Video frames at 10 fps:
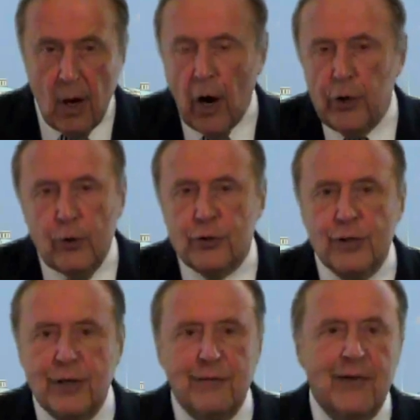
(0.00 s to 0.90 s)
are used to
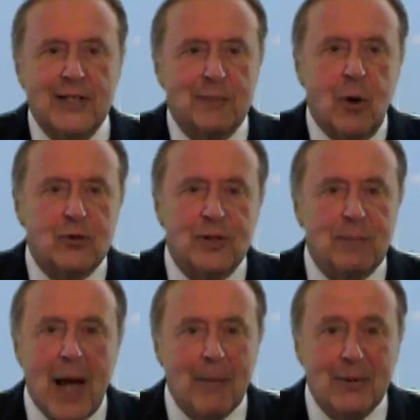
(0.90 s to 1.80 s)
convince most of
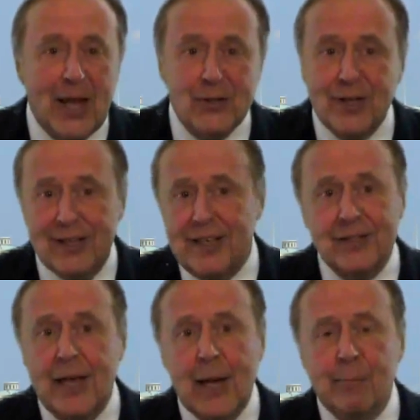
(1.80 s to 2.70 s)
the population that
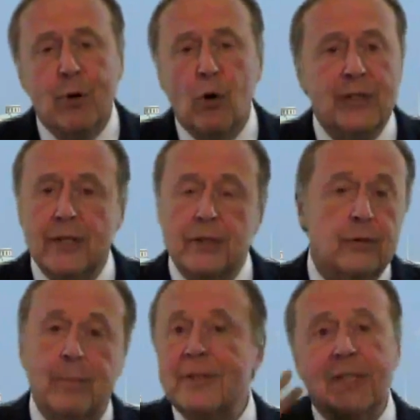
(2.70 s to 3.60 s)
these protesters
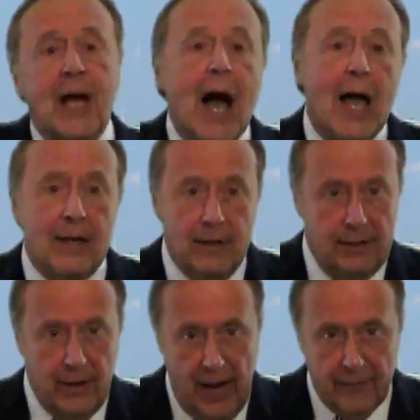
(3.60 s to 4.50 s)
are misguided in
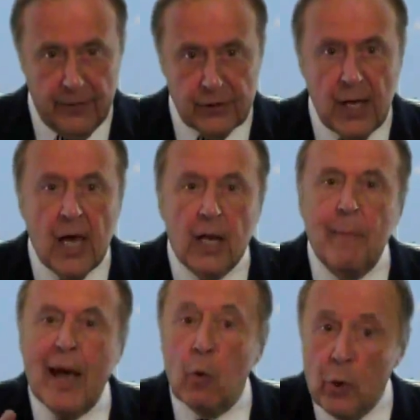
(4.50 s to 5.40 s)
their efforts, no matter